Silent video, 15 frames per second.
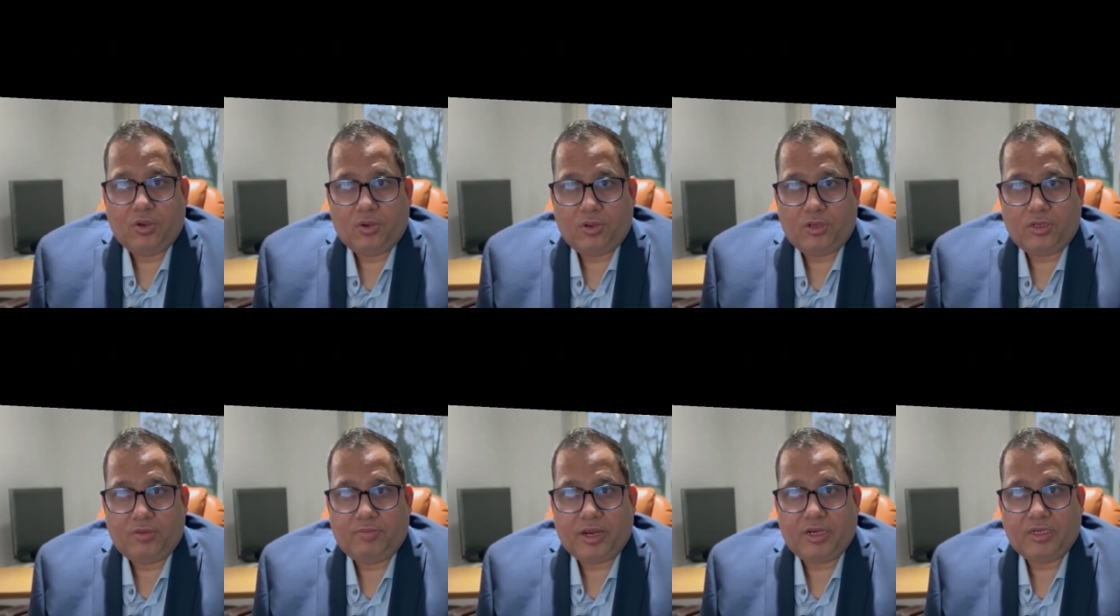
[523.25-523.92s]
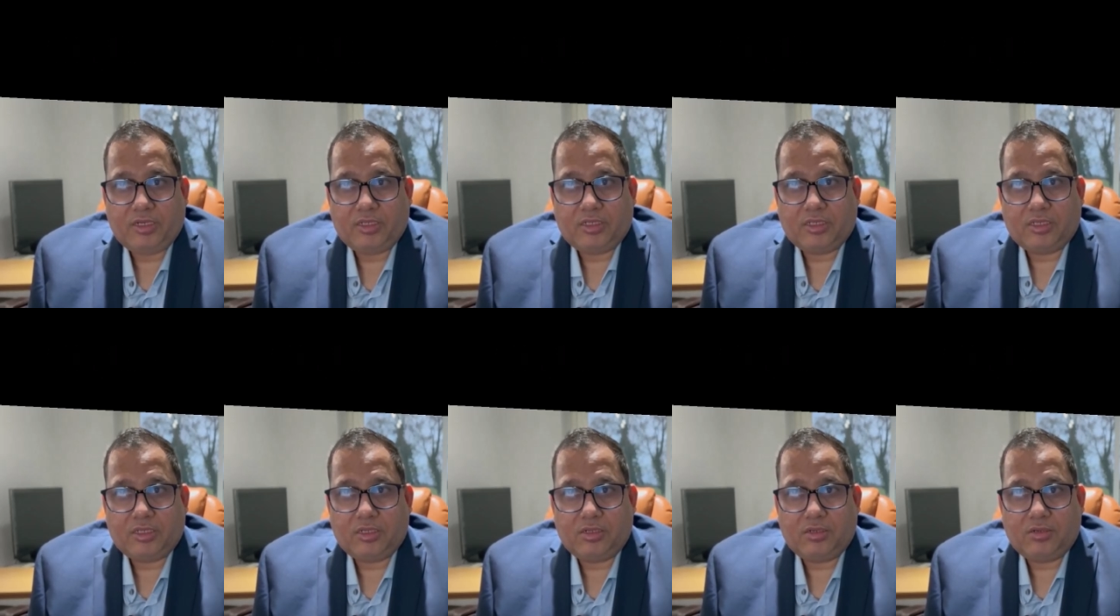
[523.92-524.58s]
It depends
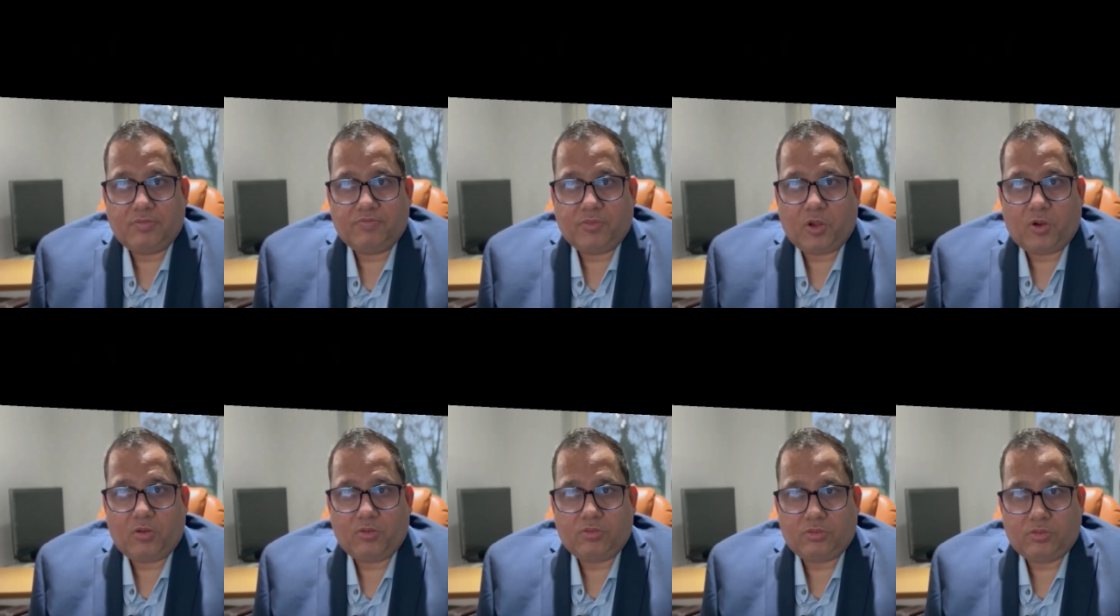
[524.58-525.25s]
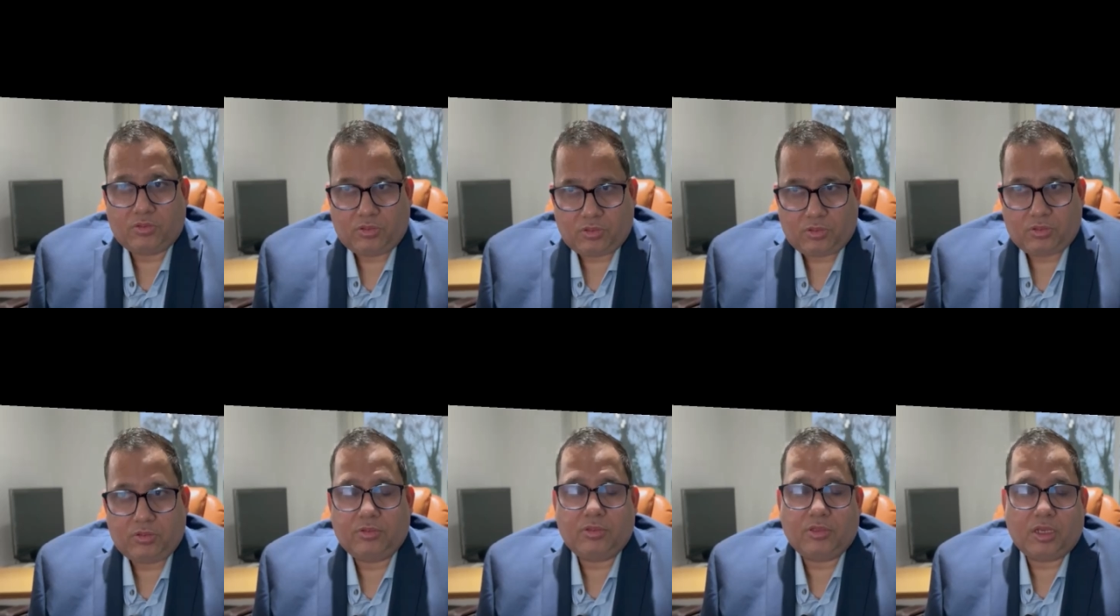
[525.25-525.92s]
on
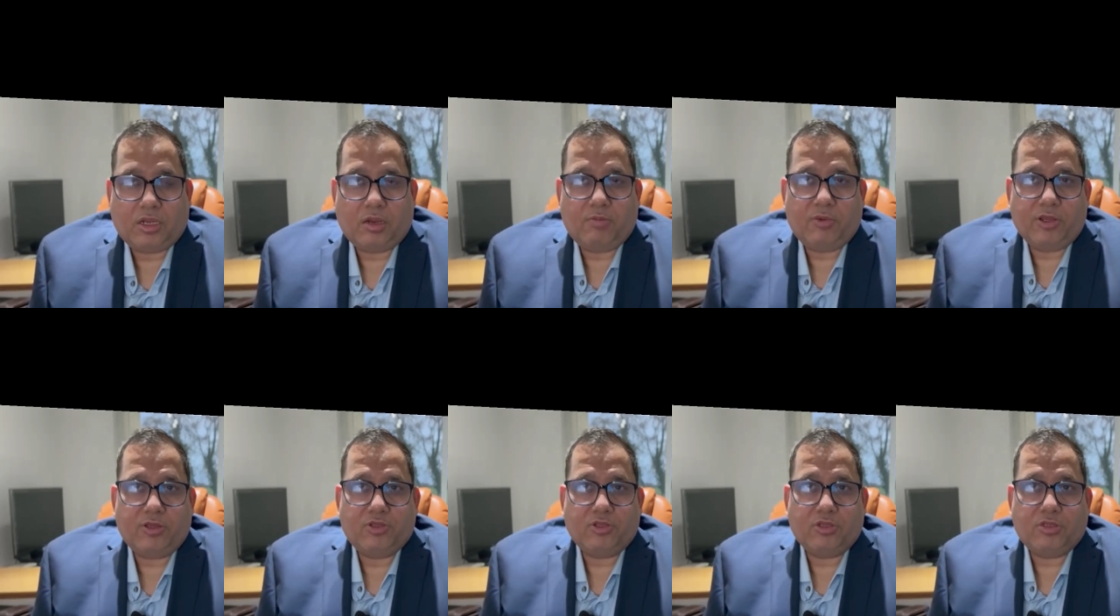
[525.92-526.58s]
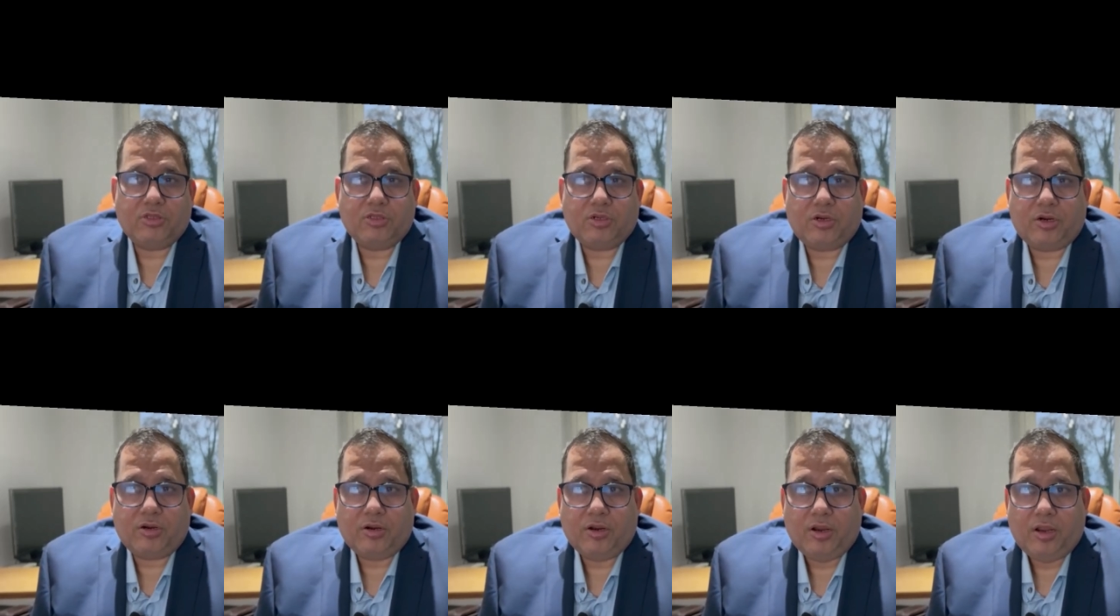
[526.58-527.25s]
the complications
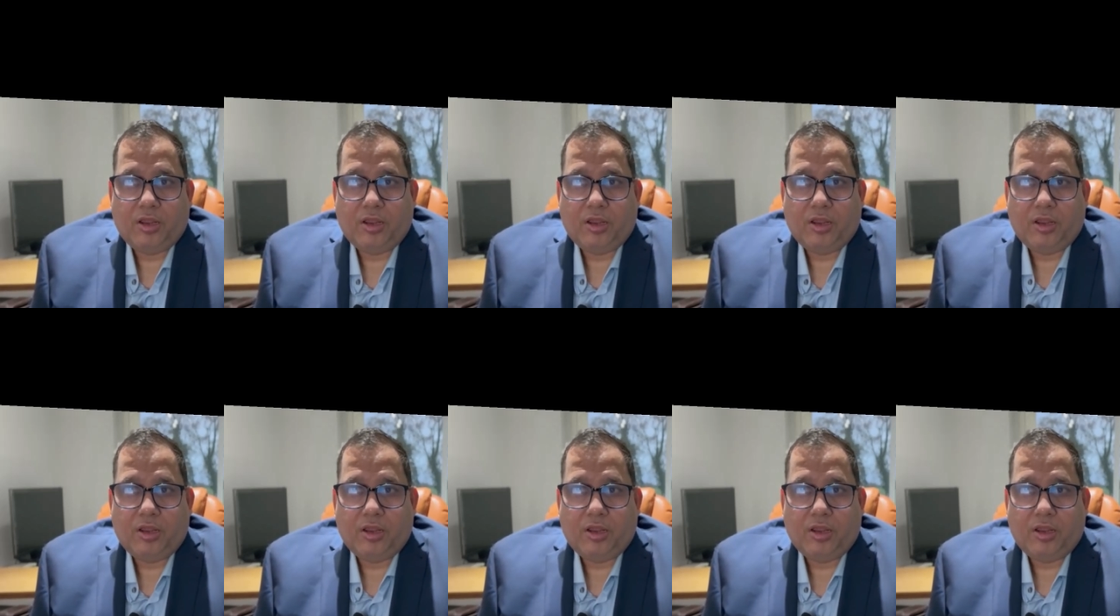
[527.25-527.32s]
are